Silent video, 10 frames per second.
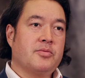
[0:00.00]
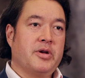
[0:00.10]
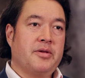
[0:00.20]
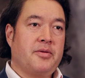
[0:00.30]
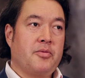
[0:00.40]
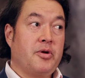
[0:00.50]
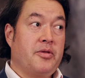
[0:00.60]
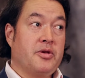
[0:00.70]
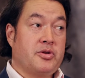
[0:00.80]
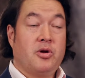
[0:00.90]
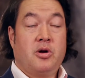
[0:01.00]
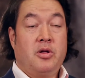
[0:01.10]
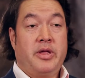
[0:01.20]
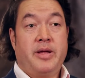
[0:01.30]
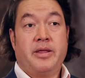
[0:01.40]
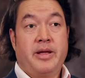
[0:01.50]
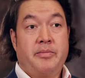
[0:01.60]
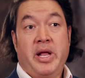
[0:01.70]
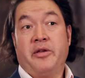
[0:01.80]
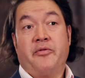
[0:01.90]
with the struggle that
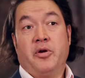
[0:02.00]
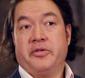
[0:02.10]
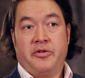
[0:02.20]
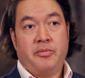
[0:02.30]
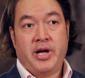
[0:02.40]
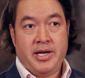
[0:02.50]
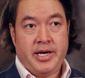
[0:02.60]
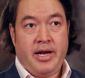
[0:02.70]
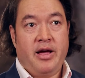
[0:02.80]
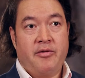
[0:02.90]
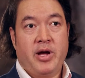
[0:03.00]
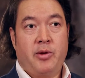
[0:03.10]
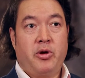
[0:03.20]
many folks in the supply chain have, right?